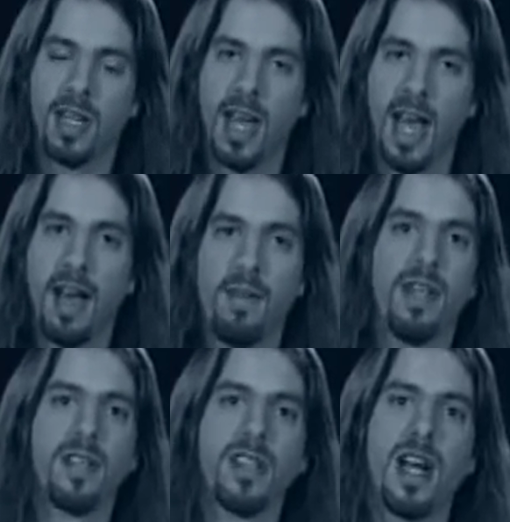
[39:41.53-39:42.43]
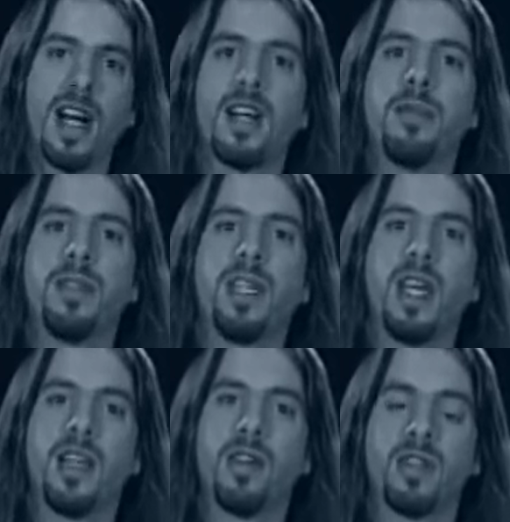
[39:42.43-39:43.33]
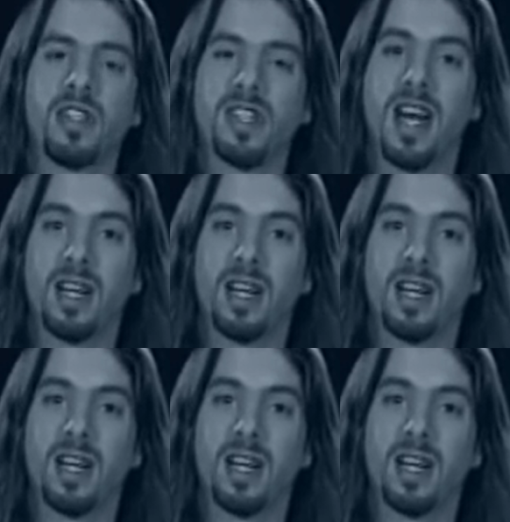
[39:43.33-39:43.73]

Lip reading: have it, it's not coming together, it's not